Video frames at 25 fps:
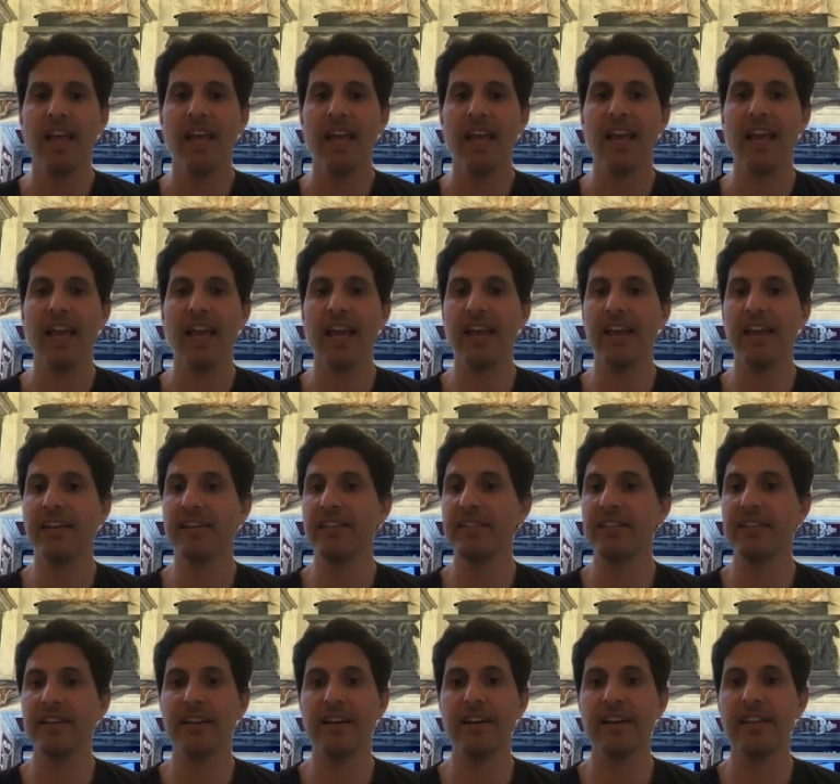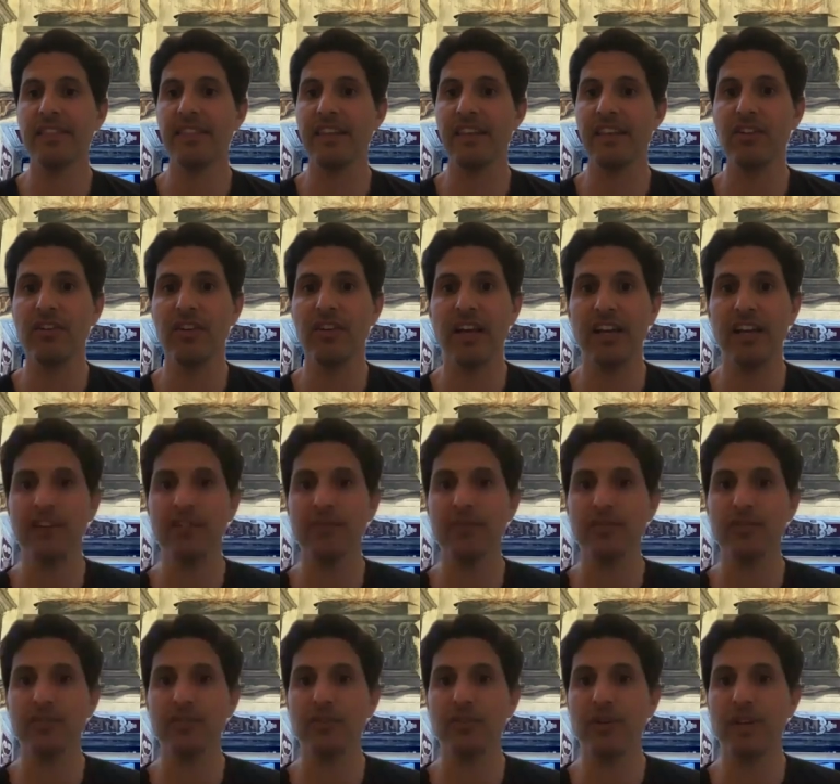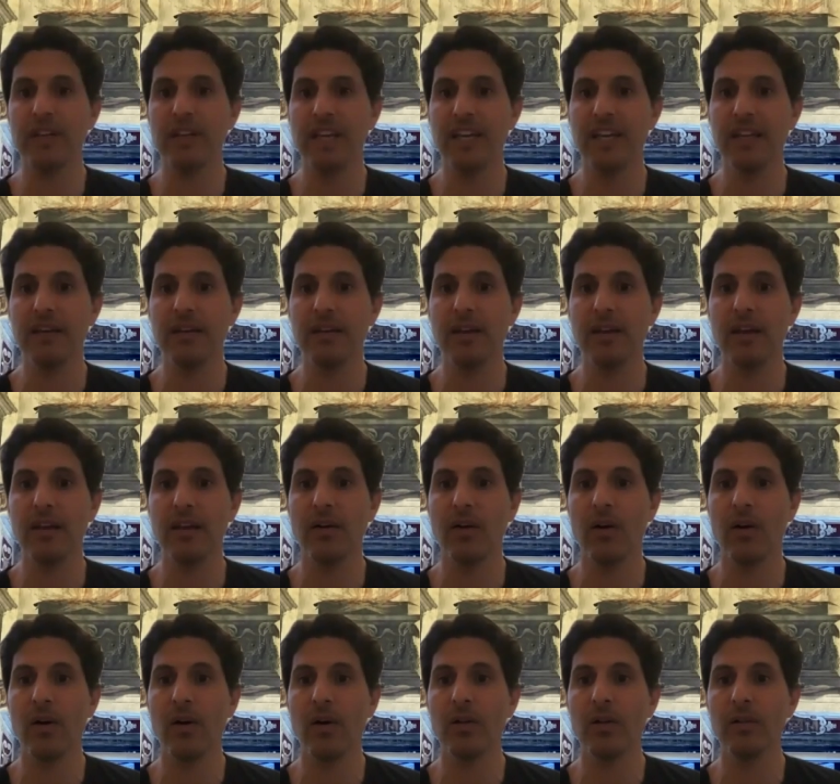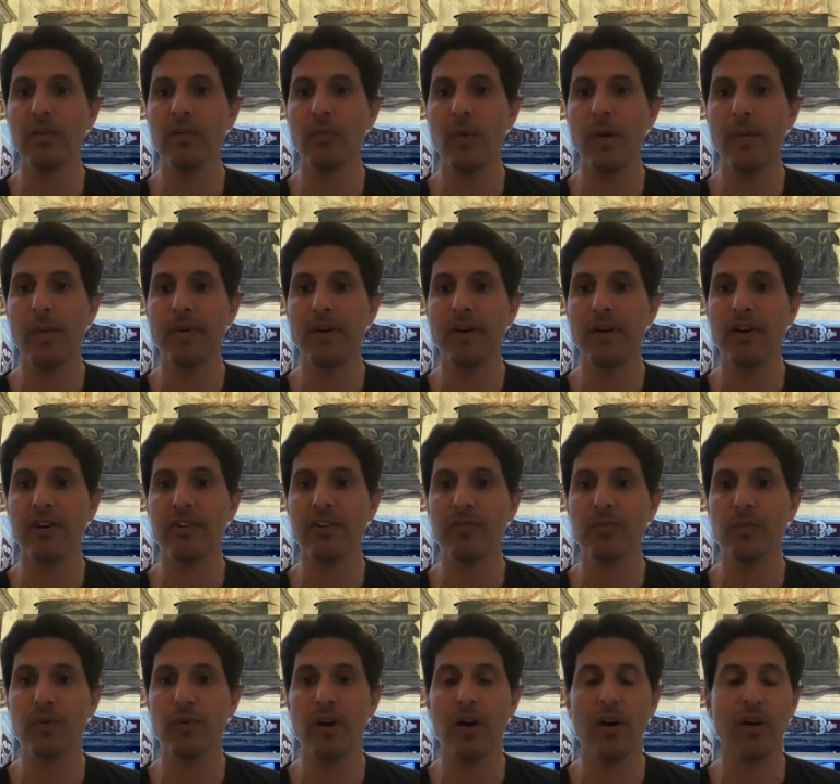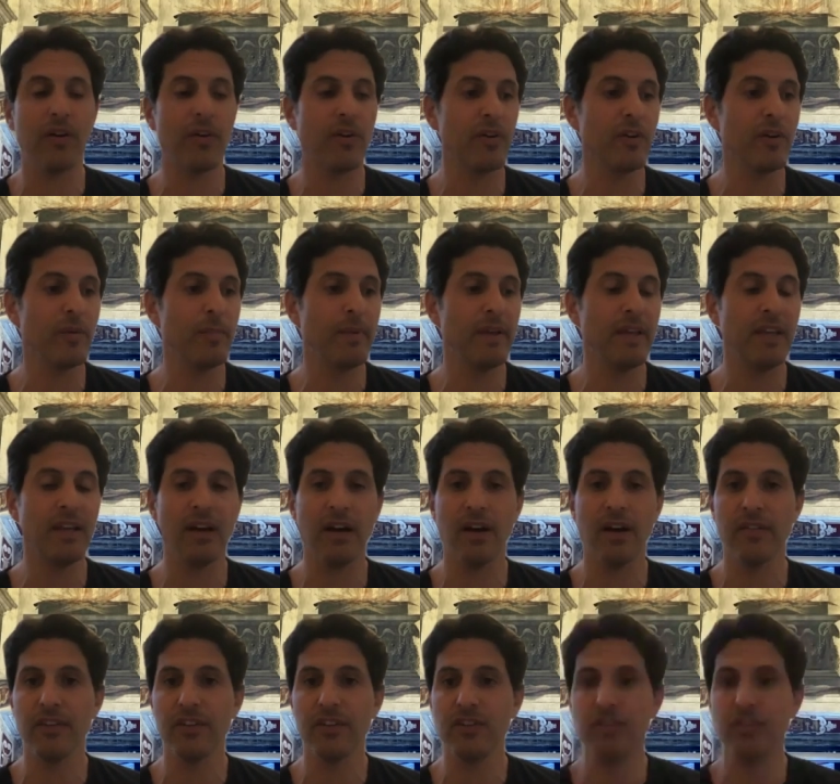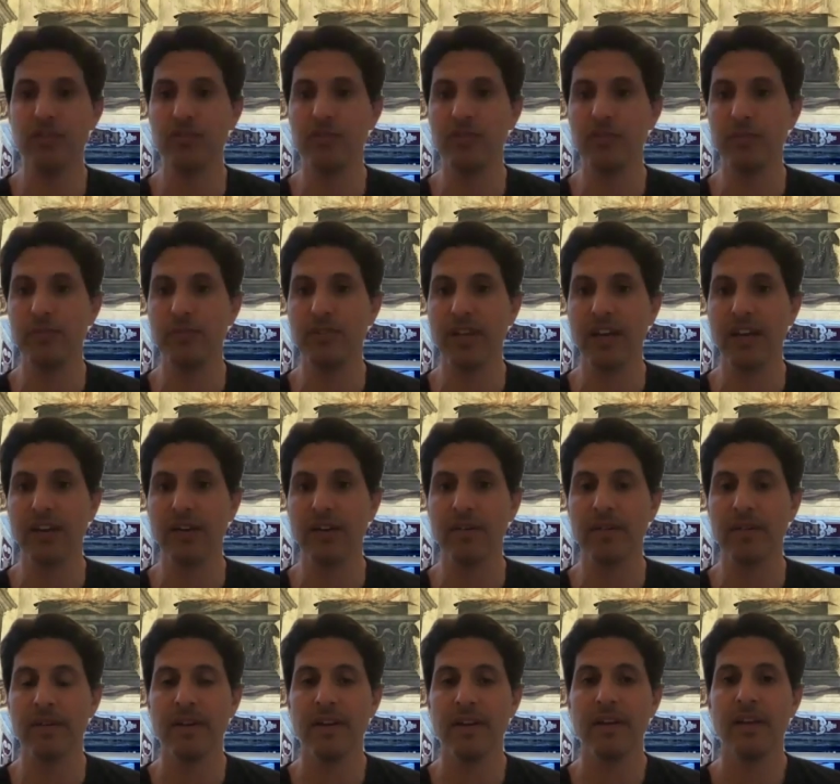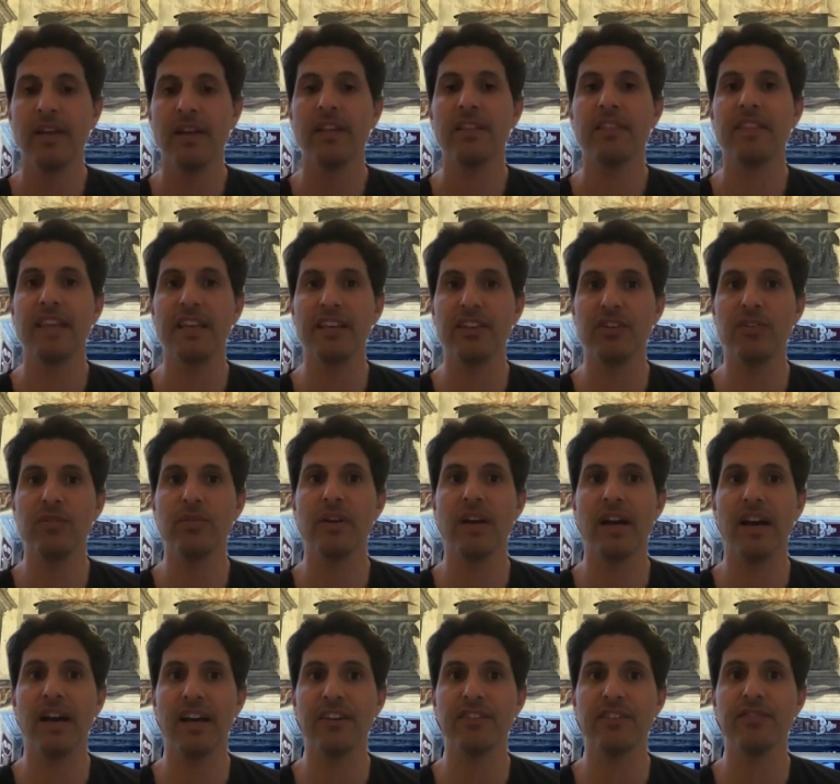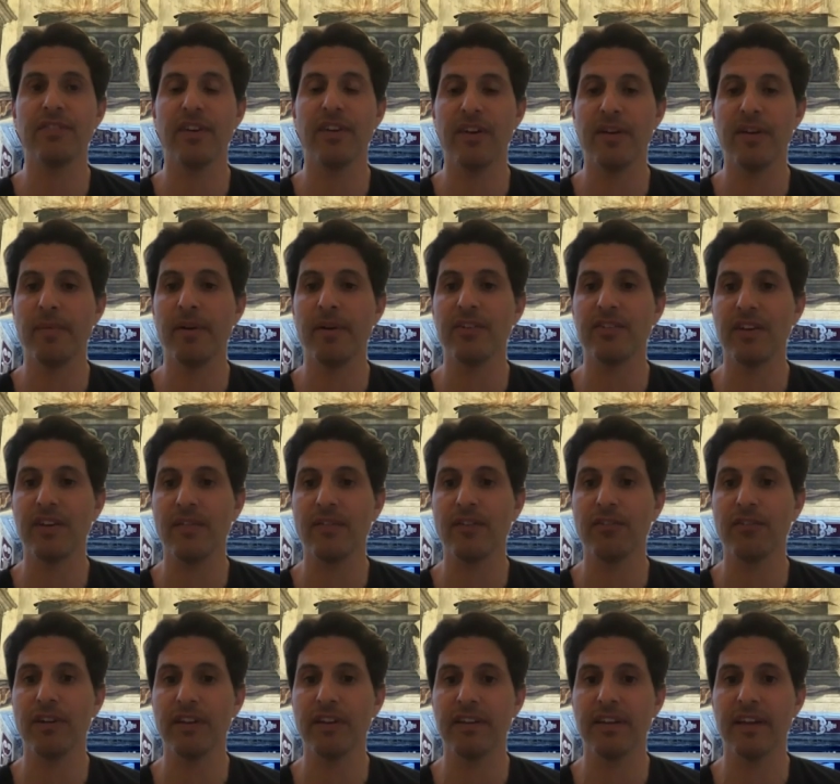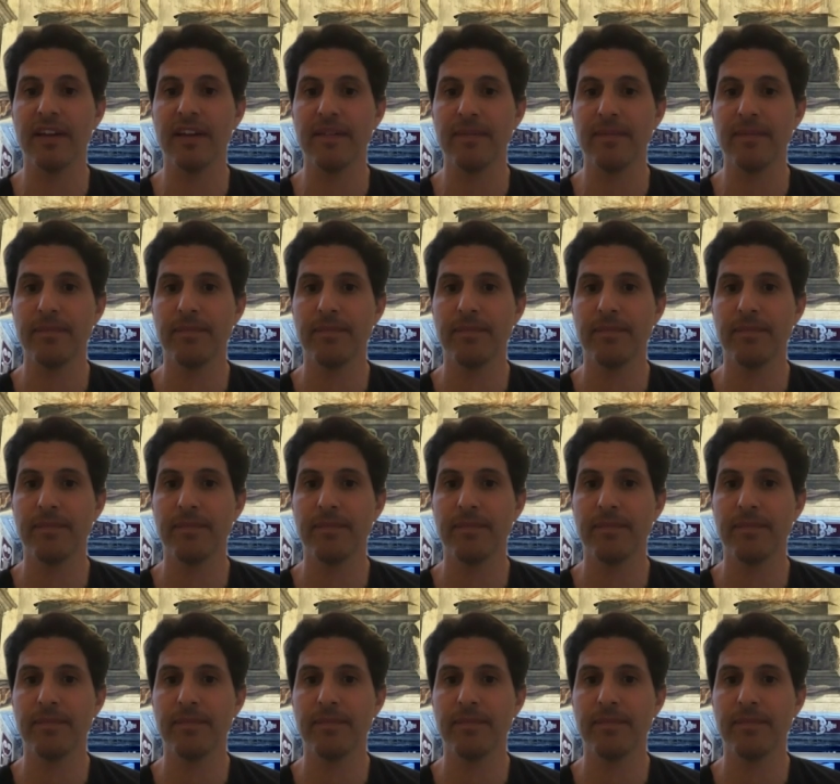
And thank you guys for tuning in. And all webinars are going to be on the YouTube channel. Thank you guys very much. Have a great day.